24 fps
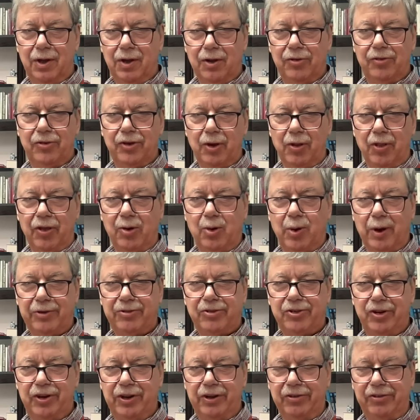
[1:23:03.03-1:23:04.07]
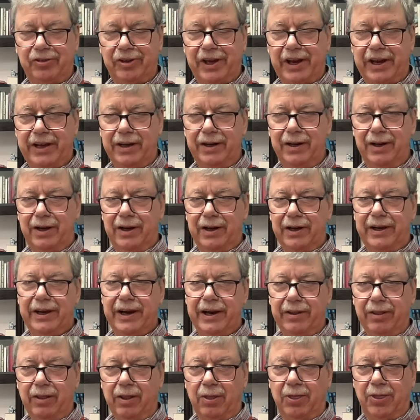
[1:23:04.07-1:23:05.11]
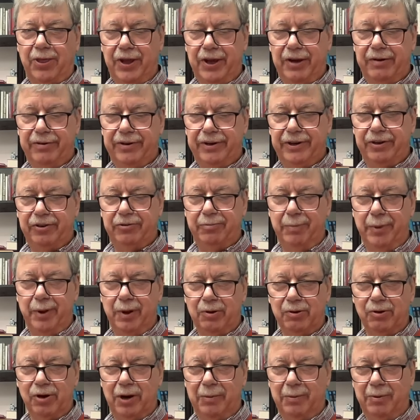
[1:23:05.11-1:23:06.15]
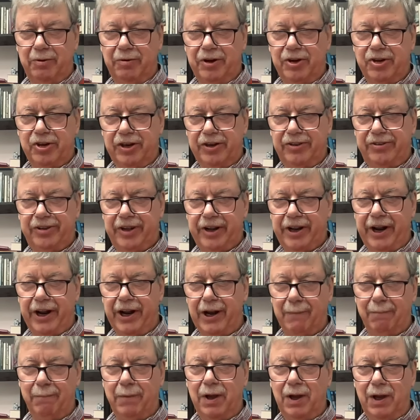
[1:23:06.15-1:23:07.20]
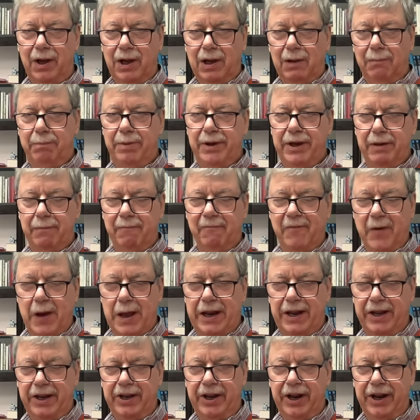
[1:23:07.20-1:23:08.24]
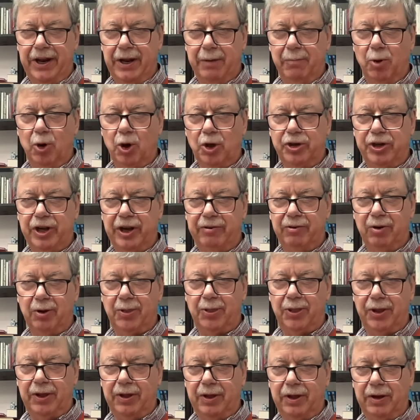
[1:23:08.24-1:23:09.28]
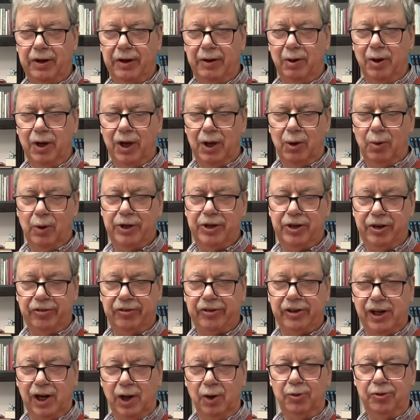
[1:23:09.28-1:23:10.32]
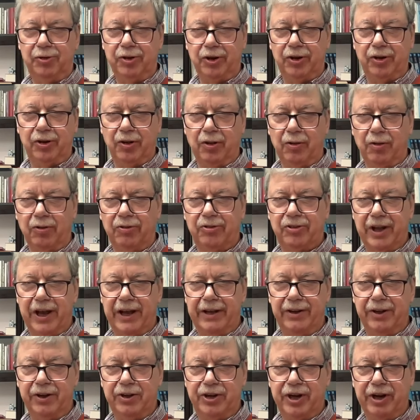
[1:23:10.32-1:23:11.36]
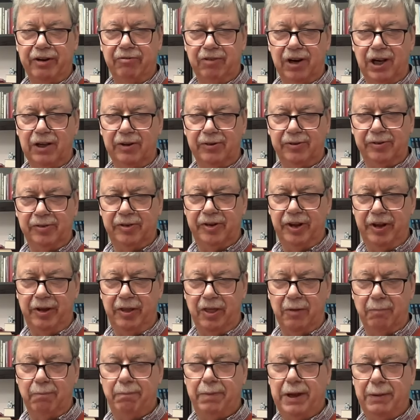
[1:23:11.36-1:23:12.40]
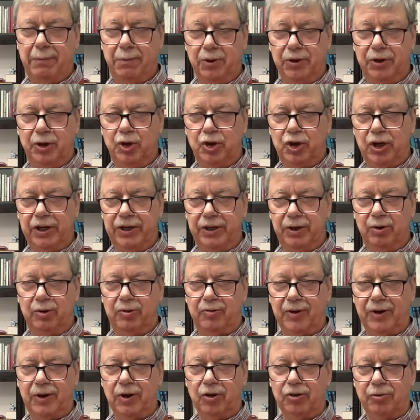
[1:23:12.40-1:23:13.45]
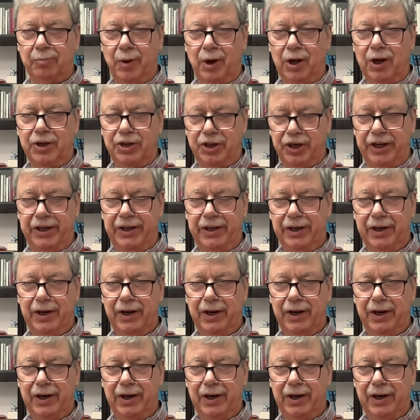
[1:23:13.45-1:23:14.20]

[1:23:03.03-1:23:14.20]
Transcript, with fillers: So the question is can, can the theory, as Milgrom originally set it up, be embedded in a more general theory which is closer to the standard generality that people usually use for cosmology